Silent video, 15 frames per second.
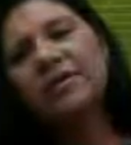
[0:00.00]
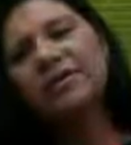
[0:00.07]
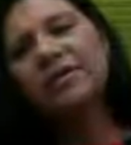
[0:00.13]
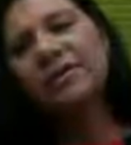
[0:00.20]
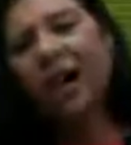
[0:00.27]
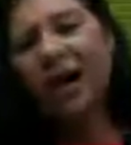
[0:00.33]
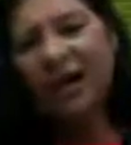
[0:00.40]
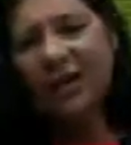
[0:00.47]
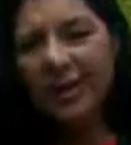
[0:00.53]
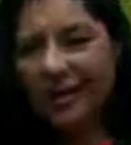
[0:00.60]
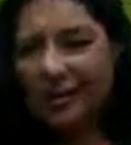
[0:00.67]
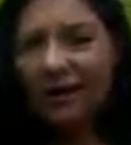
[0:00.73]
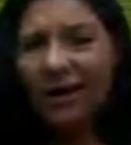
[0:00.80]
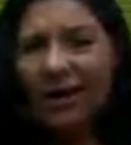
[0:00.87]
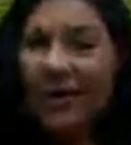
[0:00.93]
So I
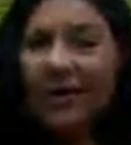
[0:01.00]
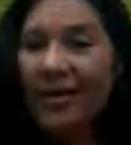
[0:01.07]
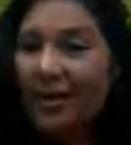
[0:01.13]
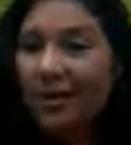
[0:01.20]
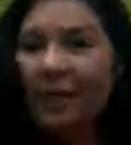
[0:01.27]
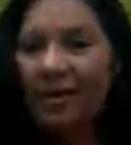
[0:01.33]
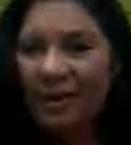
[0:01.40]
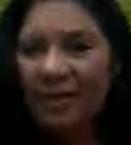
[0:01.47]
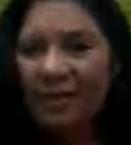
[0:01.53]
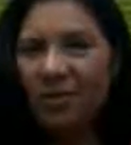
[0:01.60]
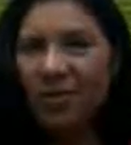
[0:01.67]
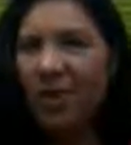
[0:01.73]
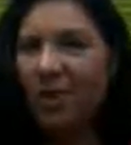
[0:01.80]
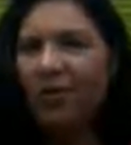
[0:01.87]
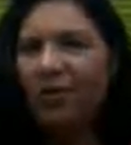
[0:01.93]
think it is possible,